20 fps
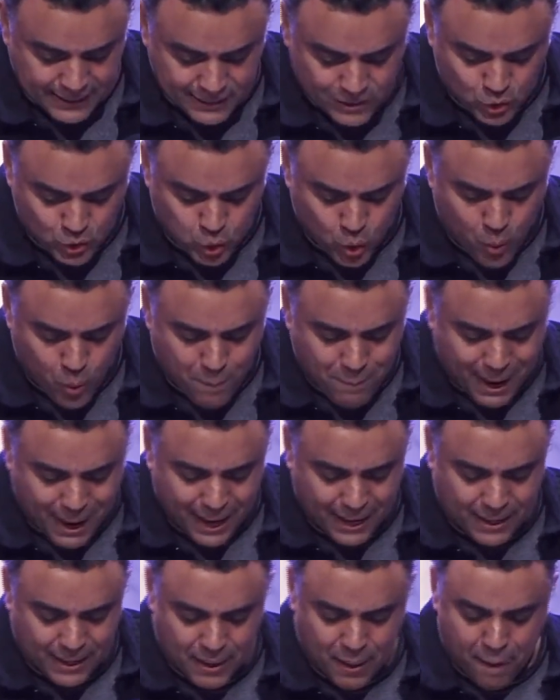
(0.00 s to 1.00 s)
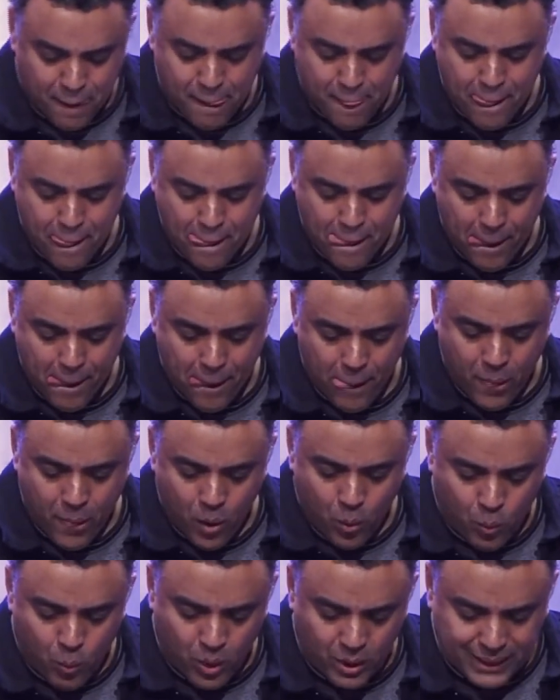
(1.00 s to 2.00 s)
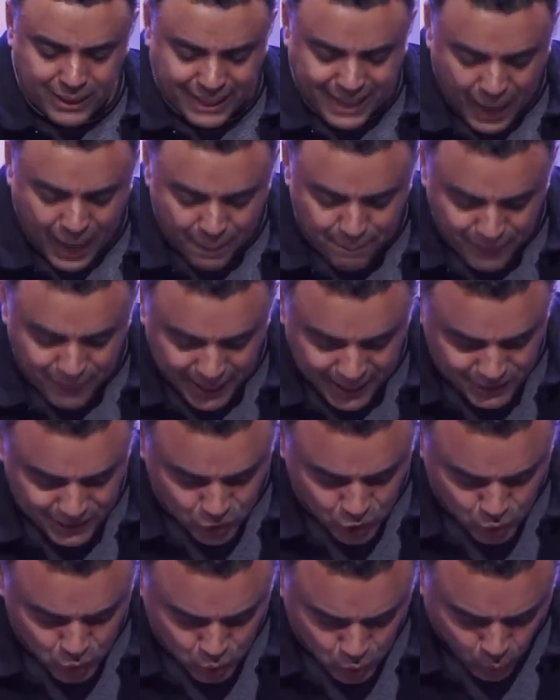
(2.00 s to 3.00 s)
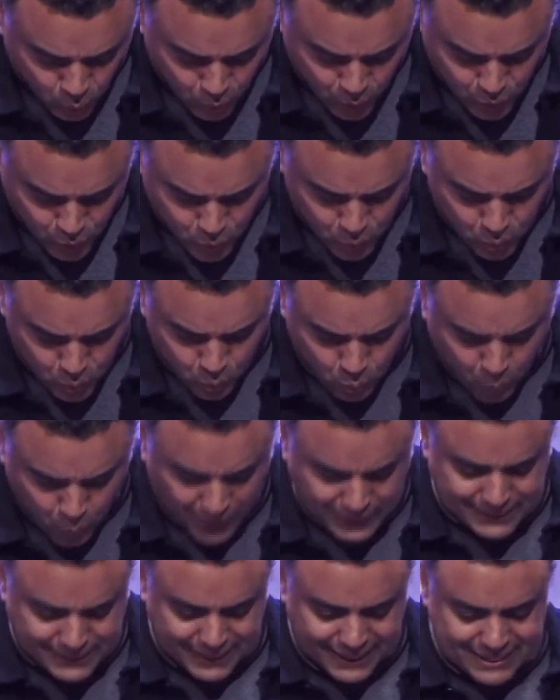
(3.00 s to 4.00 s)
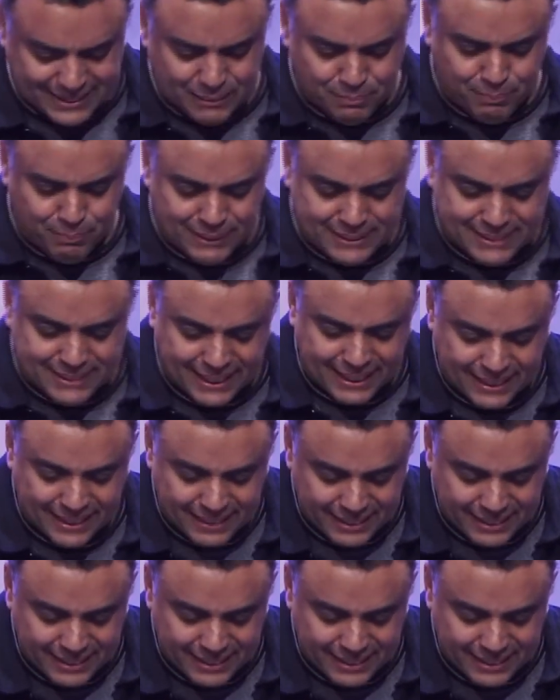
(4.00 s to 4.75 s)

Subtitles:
two men will come and show you what is missing.